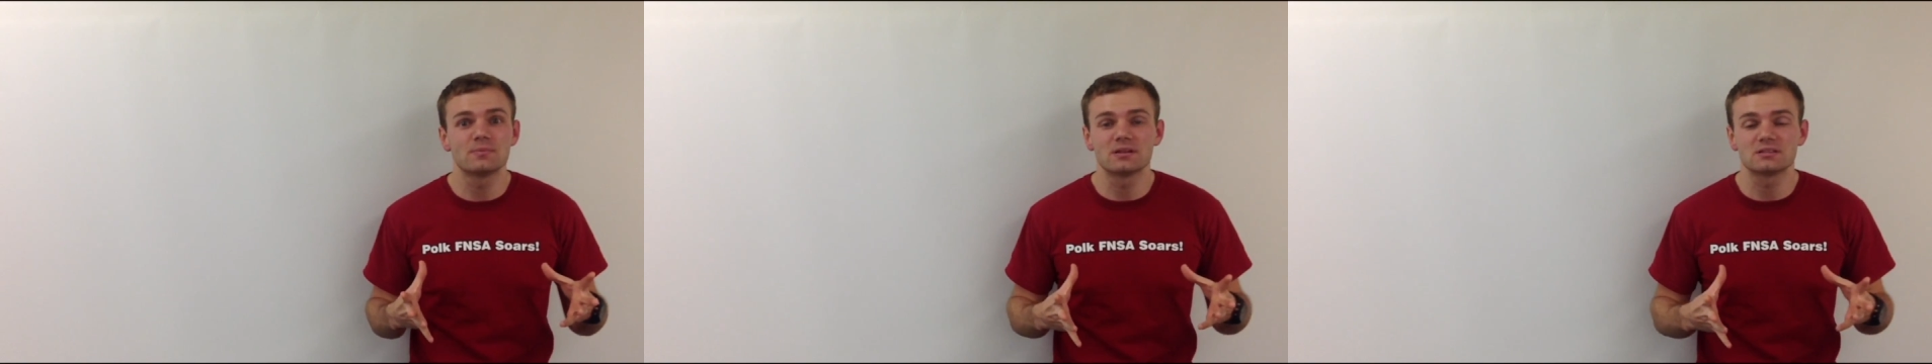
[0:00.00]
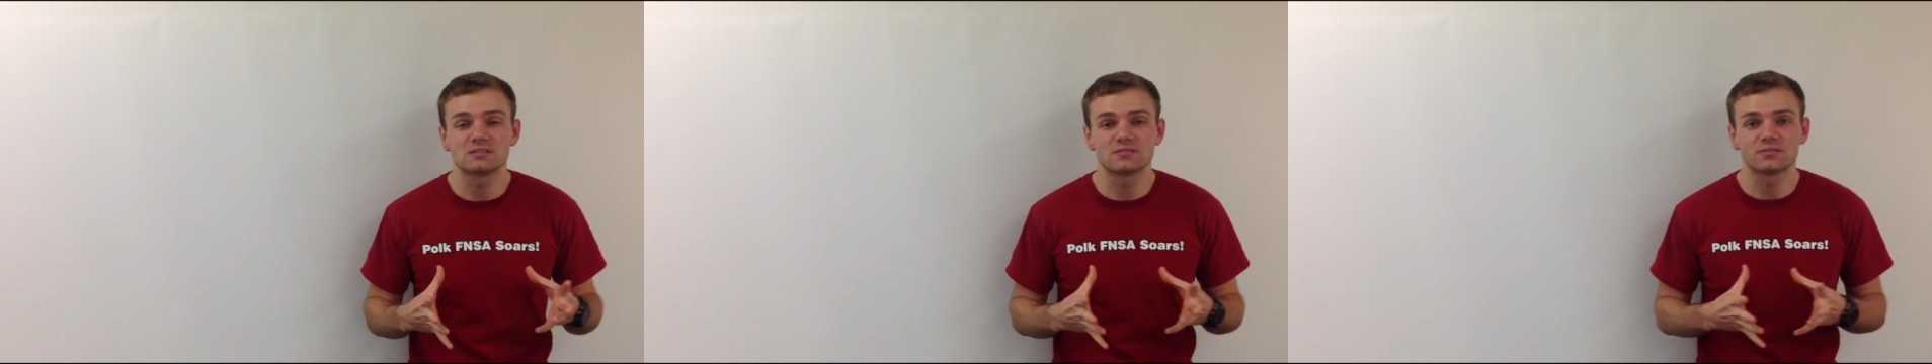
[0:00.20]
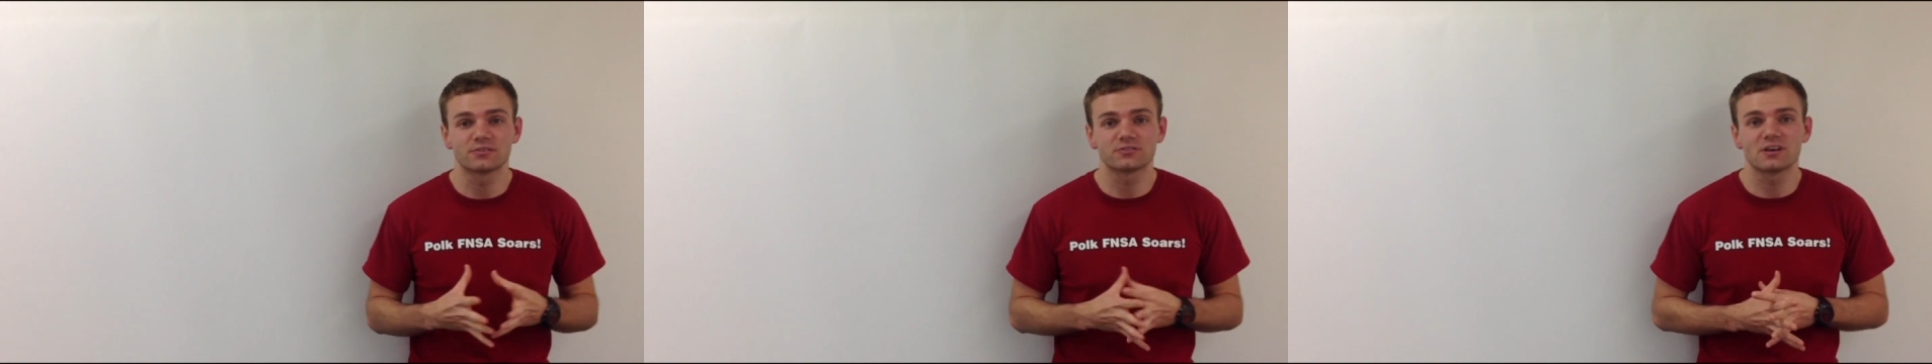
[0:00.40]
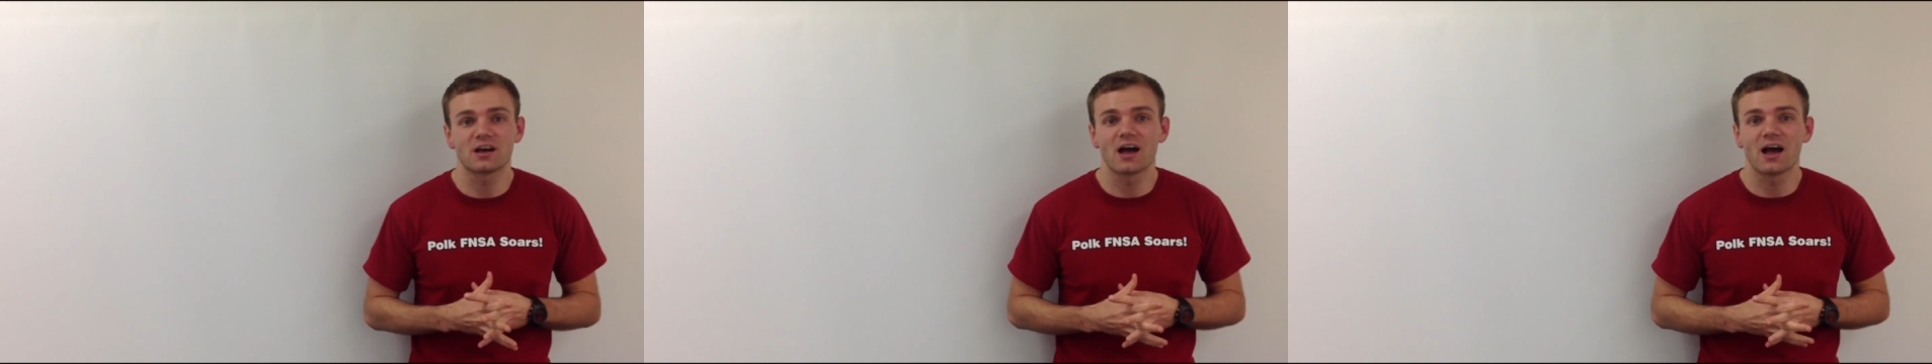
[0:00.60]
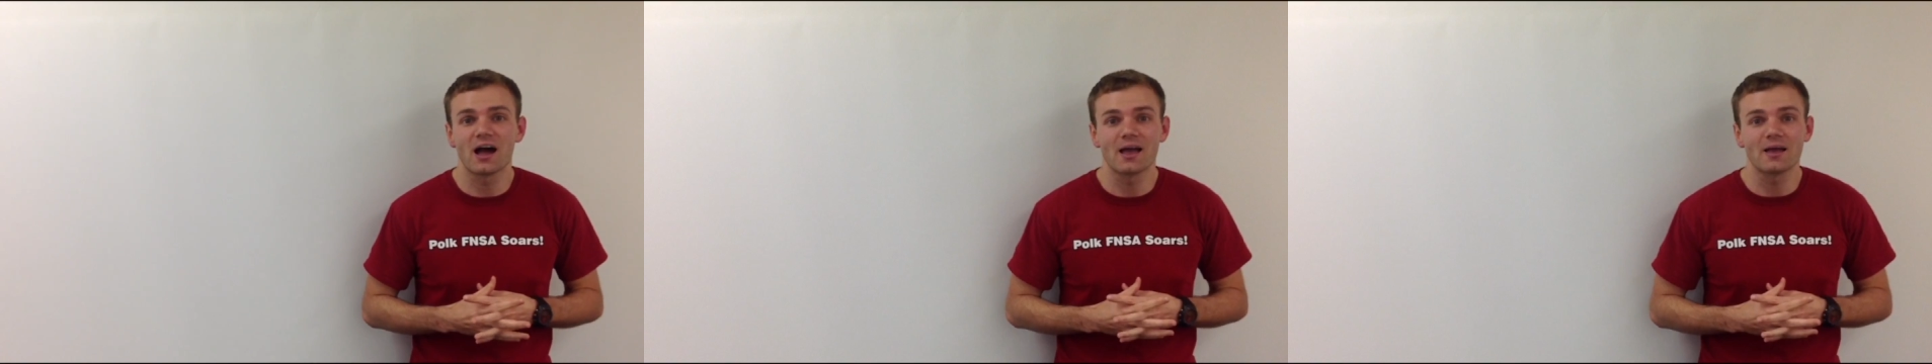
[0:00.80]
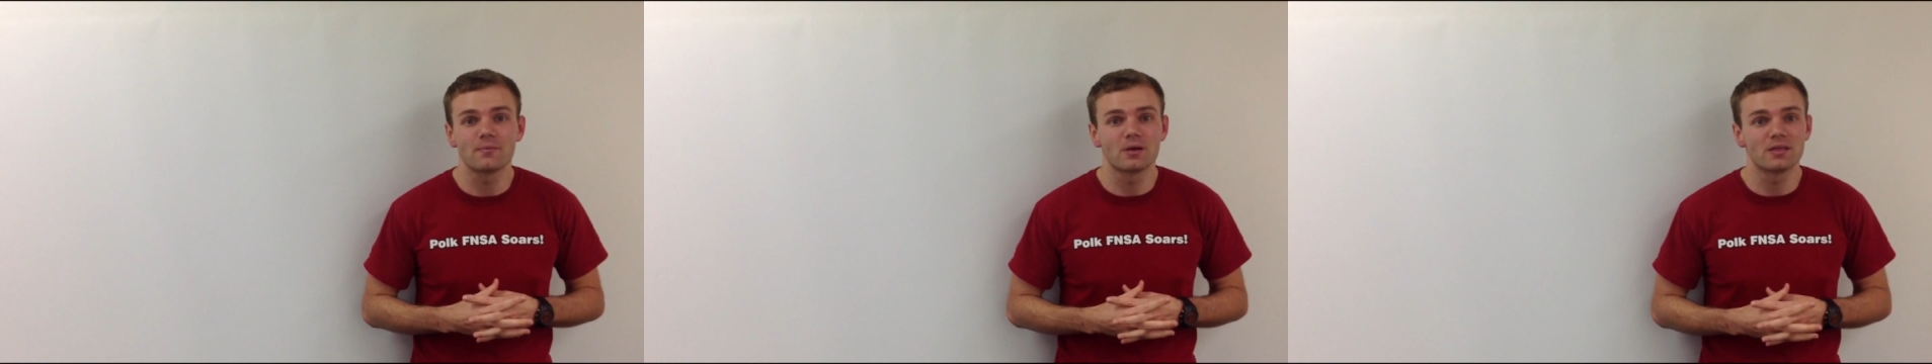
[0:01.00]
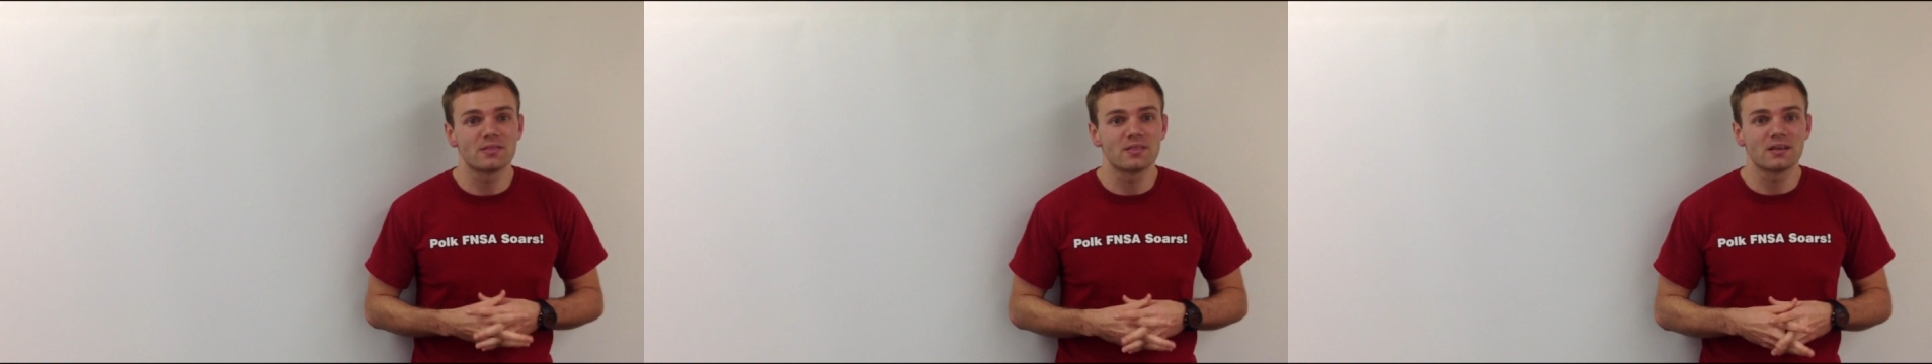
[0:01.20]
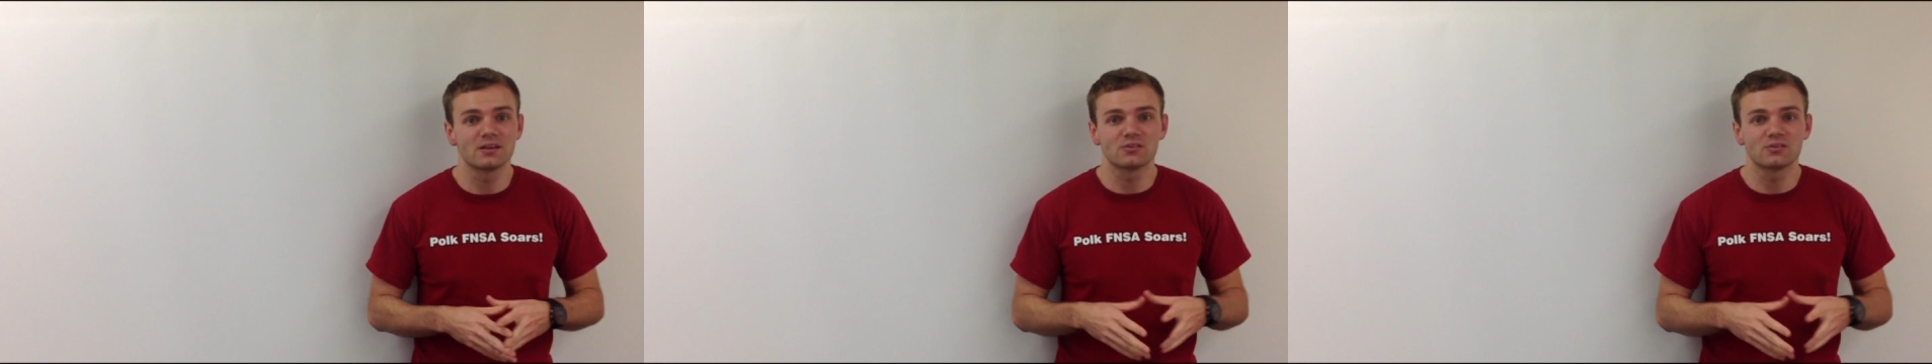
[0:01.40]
of their time, and they